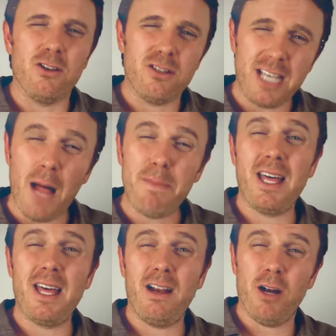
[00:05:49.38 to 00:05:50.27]

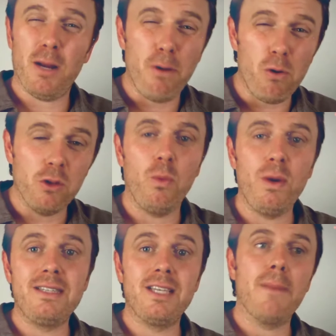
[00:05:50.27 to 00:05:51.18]
scalping that area, pulling the
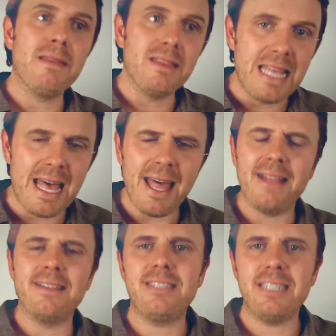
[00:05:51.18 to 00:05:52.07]
weeds up, and
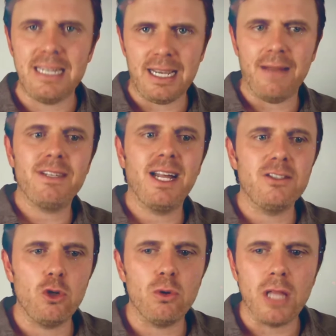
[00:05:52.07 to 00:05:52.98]
then seeding it.
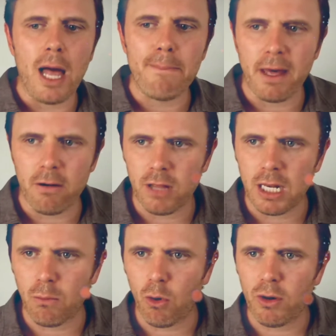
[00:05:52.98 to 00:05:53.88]
Tends to do a lot better, a
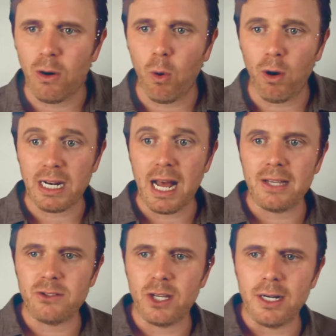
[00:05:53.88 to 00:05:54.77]
little more
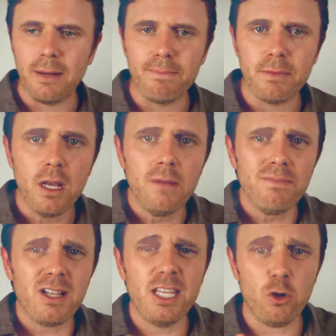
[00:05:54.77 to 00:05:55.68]
organized and
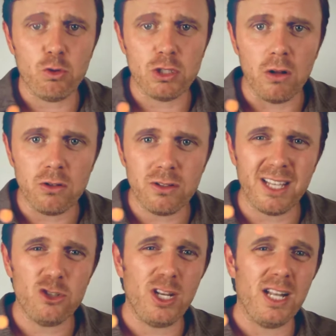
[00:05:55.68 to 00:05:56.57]
cleaner
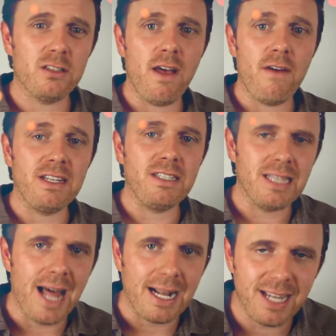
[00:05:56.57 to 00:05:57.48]
results, less chance of having
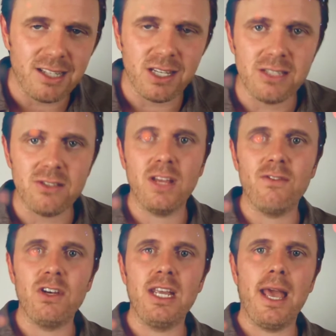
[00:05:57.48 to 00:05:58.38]
delactate
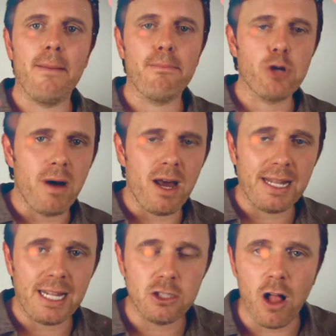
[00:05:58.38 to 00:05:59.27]
sensitivity and
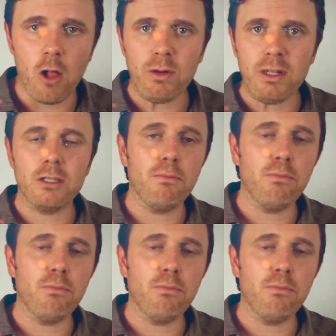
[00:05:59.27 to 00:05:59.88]
probiotic intolerance